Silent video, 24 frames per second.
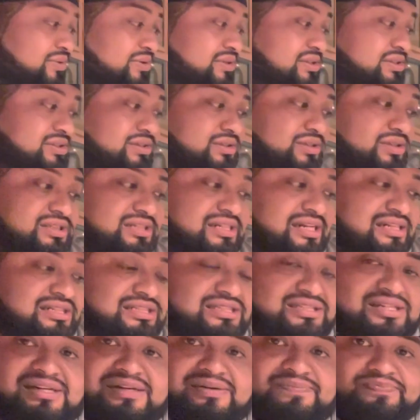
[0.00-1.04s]
course their
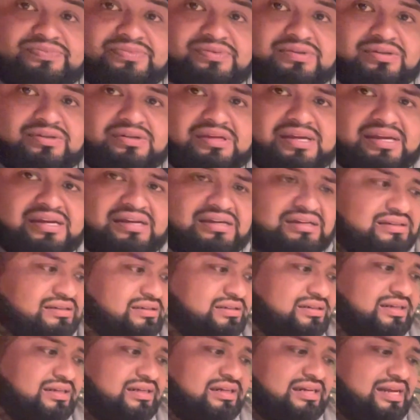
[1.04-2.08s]
salsa, hey,
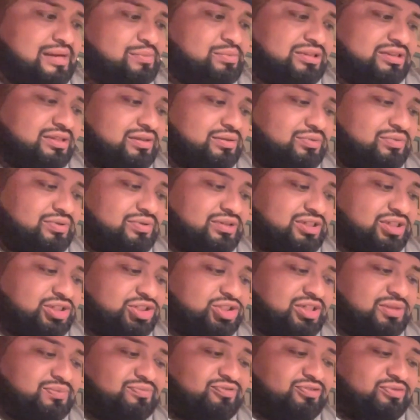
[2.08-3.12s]
it came with the
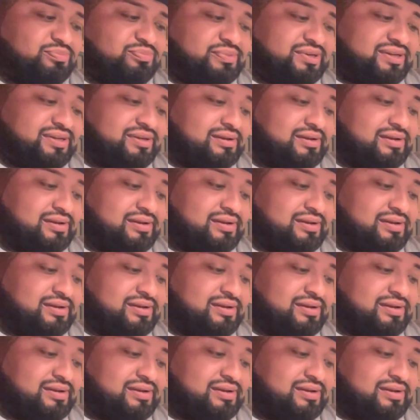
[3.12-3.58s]
chip for me.